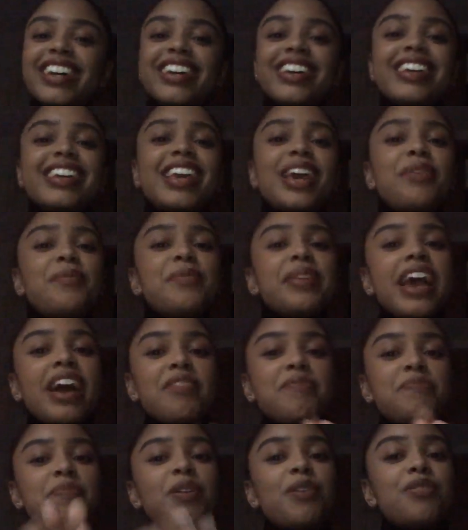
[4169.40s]
Can we
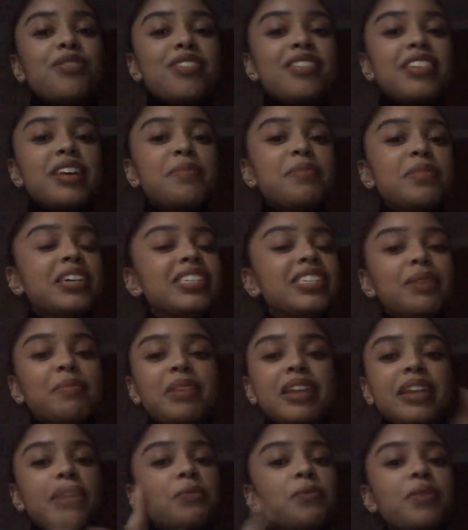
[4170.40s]
have both of them? Because, I
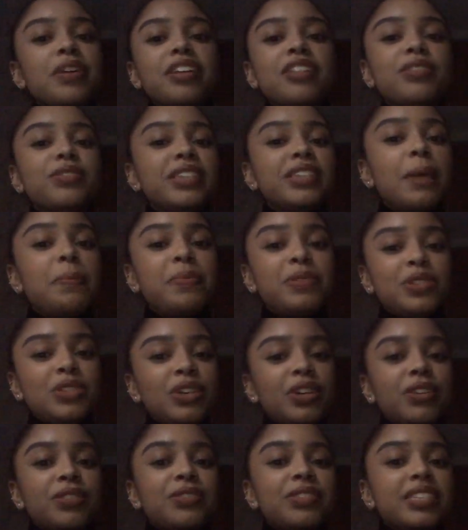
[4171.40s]
mean, in one of those
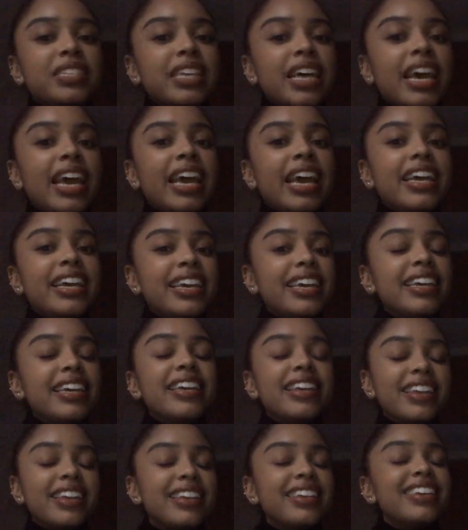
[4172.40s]
episodes, like,
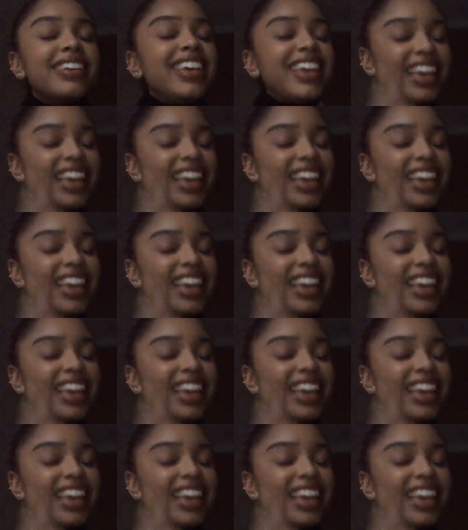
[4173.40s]
if